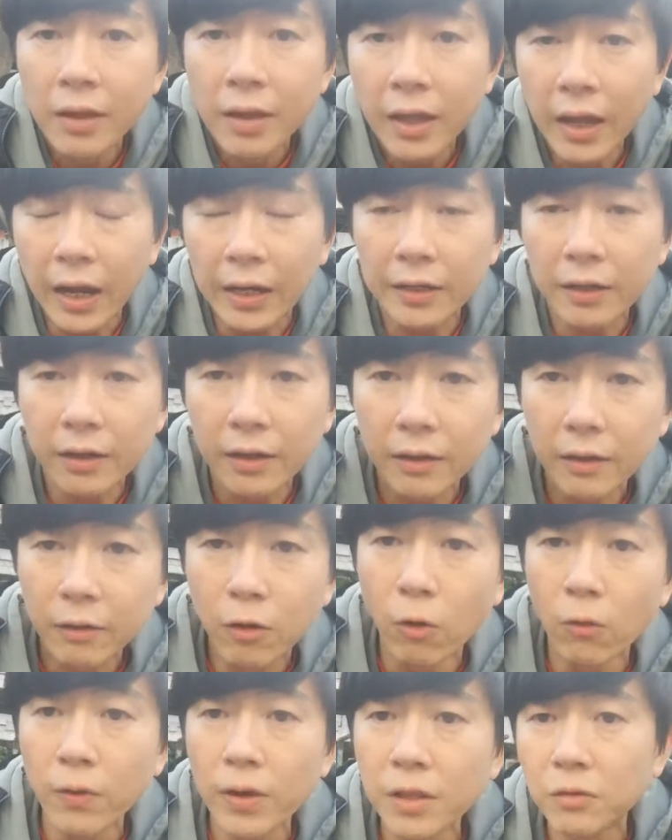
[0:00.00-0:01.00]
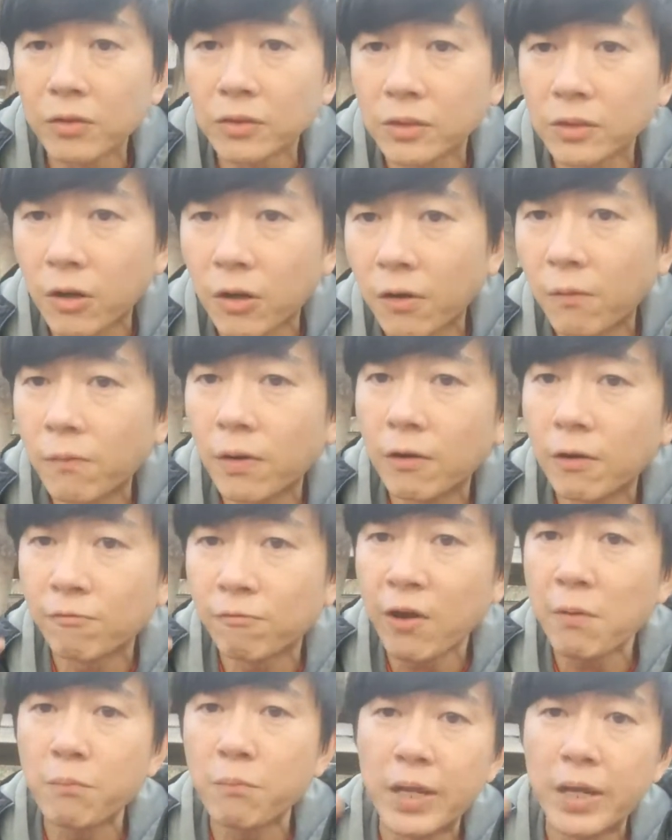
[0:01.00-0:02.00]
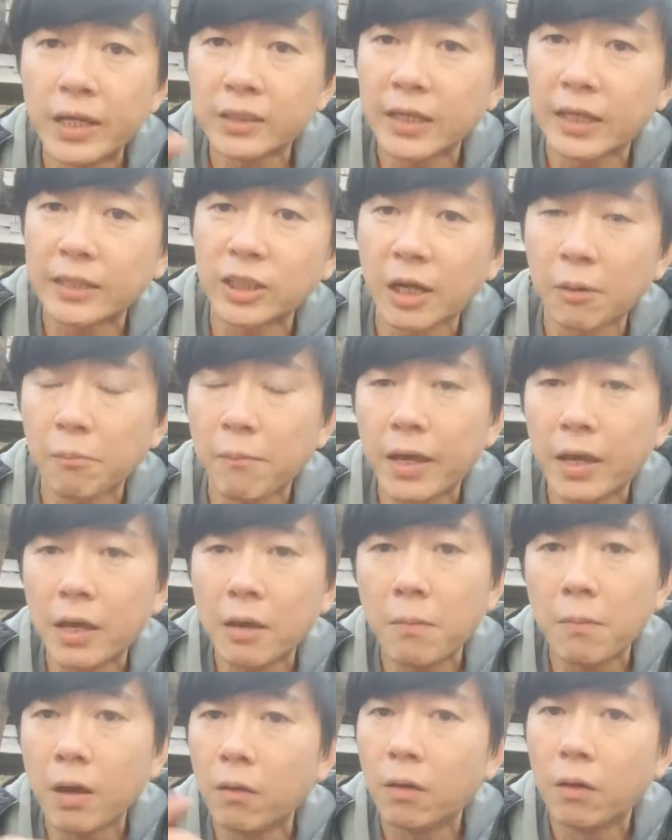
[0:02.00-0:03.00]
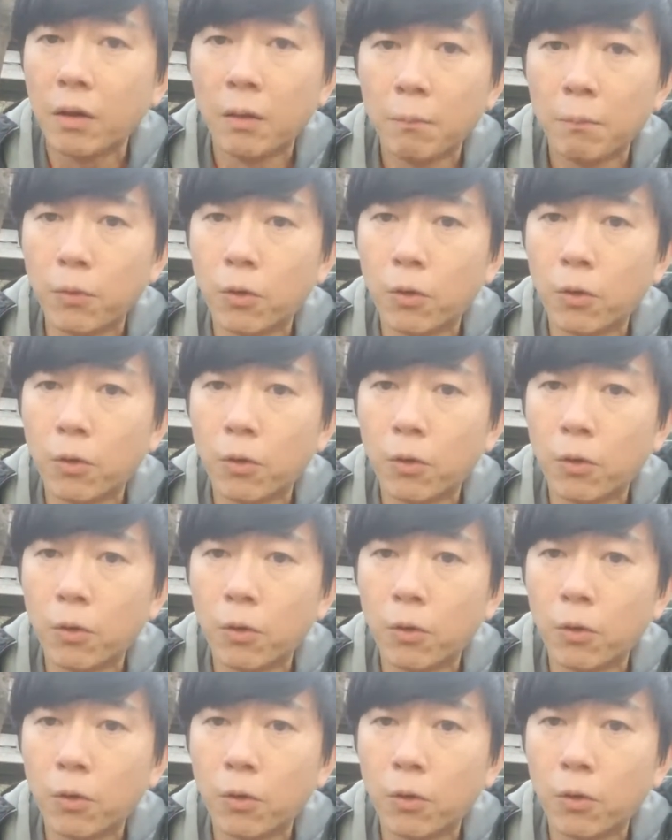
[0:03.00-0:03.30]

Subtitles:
I go into the story world, 5 minutes, I check my email,